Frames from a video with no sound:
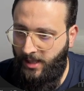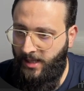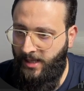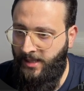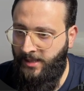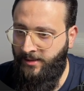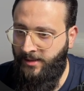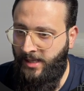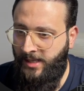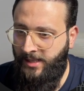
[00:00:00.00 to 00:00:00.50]

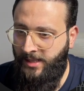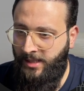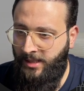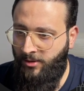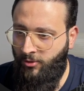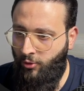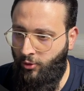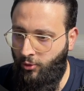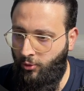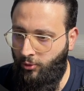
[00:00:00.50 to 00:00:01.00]
and I
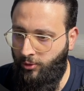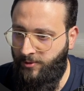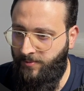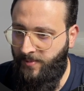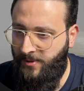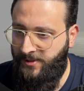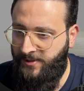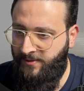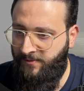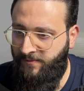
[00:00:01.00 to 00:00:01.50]
need to
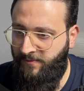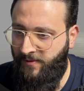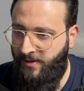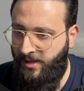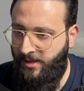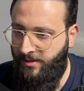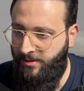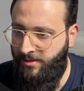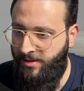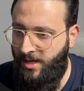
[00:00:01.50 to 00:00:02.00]

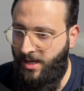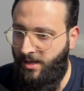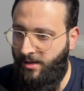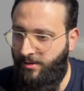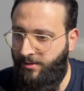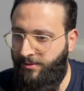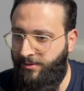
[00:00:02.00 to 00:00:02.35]
specify the